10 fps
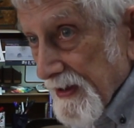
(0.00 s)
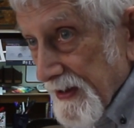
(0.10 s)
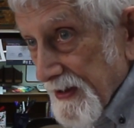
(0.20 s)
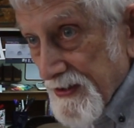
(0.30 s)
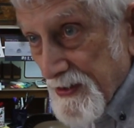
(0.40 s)

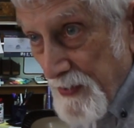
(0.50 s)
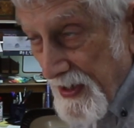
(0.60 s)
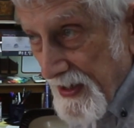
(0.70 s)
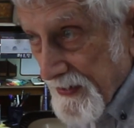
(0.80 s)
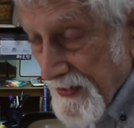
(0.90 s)
In
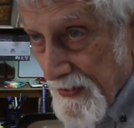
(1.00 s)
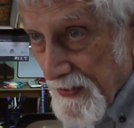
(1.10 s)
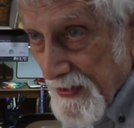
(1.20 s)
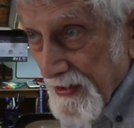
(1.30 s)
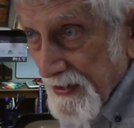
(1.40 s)
Japan,
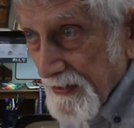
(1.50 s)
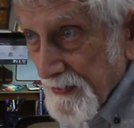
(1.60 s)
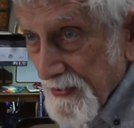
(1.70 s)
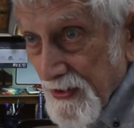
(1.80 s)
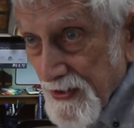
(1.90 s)

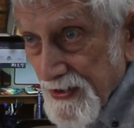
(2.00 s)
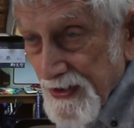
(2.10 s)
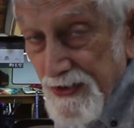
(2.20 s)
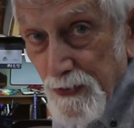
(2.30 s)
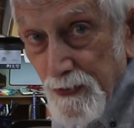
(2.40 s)
because
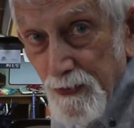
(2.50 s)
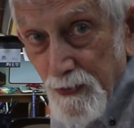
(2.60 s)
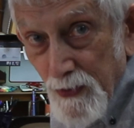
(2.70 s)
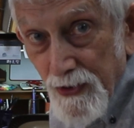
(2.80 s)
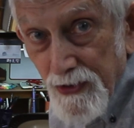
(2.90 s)
it's a
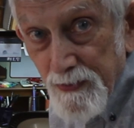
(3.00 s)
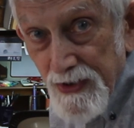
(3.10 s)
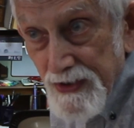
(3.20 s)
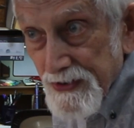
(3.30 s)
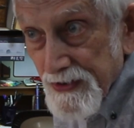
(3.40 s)

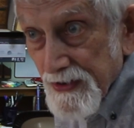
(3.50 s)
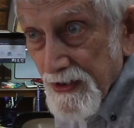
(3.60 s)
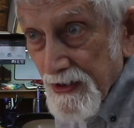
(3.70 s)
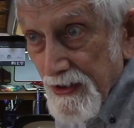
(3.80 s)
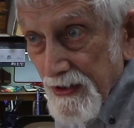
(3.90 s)
water-based
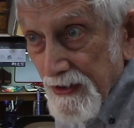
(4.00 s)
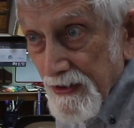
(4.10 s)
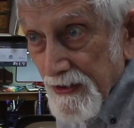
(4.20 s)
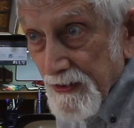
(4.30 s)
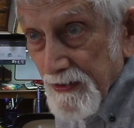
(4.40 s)

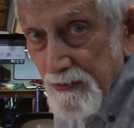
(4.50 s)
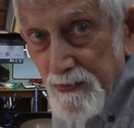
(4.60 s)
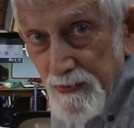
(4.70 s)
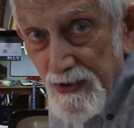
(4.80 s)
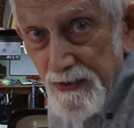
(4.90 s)

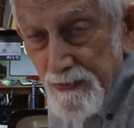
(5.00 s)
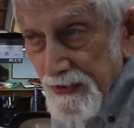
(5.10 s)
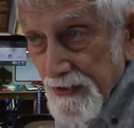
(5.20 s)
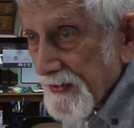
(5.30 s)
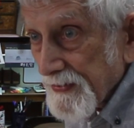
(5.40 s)

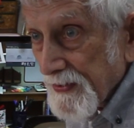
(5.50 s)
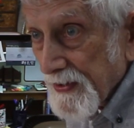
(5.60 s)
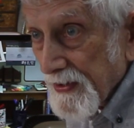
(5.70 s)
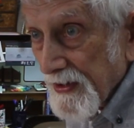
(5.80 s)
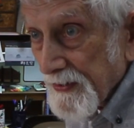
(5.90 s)
pigment, if
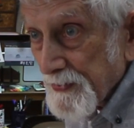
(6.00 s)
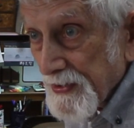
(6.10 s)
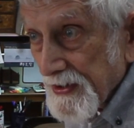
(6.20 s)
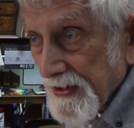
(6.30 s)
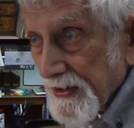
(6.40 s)
we are
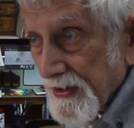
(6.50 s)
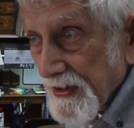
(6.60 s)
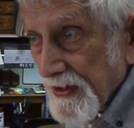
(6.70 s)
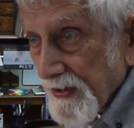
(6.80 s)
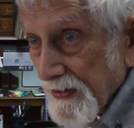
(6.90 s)
printing
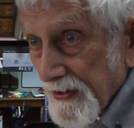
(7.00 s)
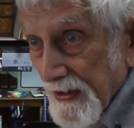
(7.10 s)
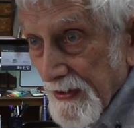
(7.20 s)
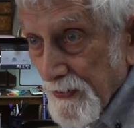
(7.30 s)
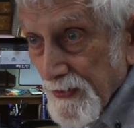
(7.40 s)

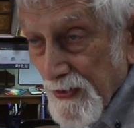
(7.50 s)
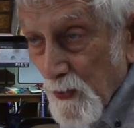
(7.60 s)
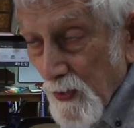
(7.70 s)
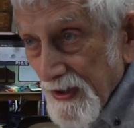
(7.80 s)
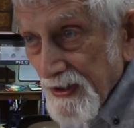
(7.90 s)
like only
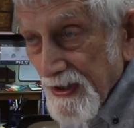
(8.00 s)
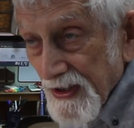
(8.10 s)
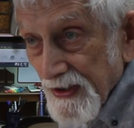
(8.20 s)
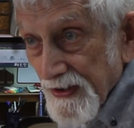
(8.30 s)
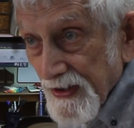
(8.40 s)
one
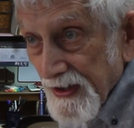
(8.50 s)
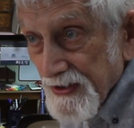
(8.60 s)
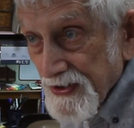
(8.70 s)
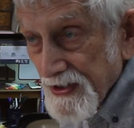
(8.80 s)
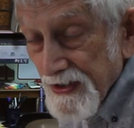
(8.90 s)
color on
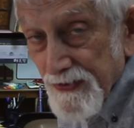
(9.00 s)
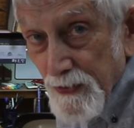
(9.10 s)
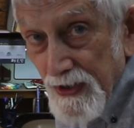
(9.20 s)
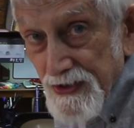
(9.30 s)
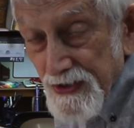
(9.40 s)
a sheet of
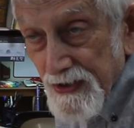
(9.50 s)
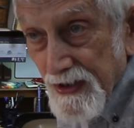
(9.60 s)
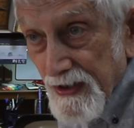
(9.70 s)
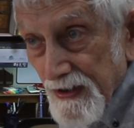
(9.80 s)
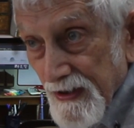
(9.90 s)
washi,
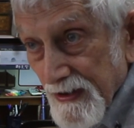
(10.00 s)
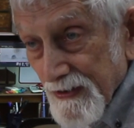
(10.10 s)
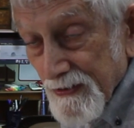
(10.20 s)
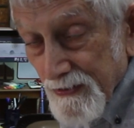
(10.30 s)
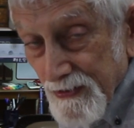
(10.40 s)

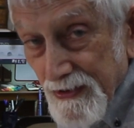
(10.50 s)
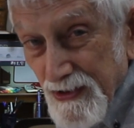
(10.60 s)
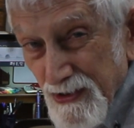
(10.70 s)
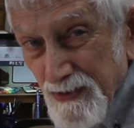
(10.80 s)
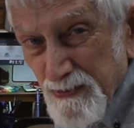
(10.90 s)
we
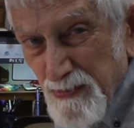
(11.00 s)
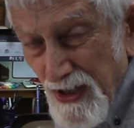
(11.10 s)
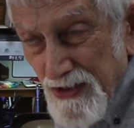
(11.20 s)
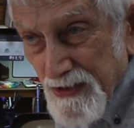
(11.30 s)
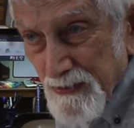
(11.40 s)
could
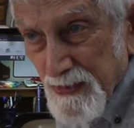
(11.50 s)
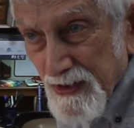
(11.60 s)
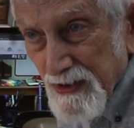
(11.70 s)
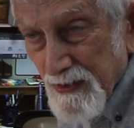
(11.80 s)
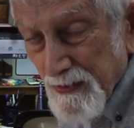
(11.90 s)

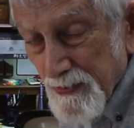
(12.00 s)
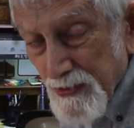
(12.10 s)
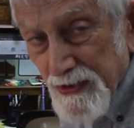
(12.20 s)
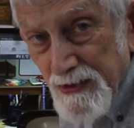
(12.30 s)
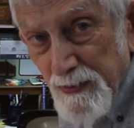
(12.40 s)
possibly
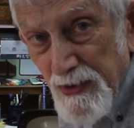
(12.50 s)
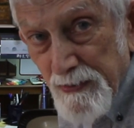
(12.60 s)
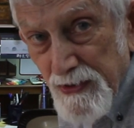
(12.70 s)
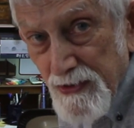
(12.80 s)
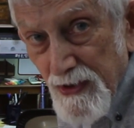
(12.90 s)
print the
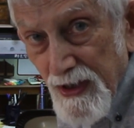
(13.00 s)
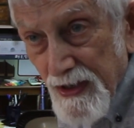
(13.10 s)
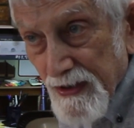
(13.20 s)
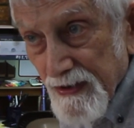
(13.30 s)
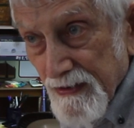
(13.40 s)
paper
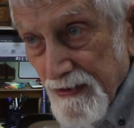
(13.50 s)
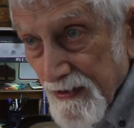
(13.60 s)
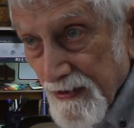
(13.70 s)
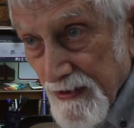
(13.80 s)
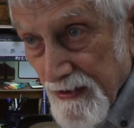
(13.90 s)
dry
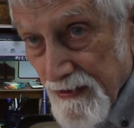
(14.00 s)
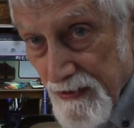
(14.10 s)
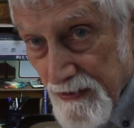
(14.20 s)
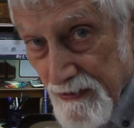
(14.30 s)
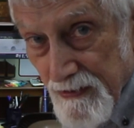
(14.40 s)

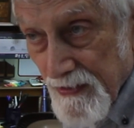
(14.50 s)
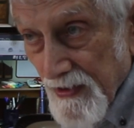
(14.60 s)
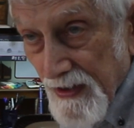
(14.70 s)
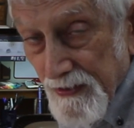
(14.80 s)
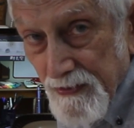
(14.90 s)
and
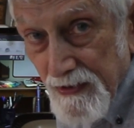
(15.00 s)
not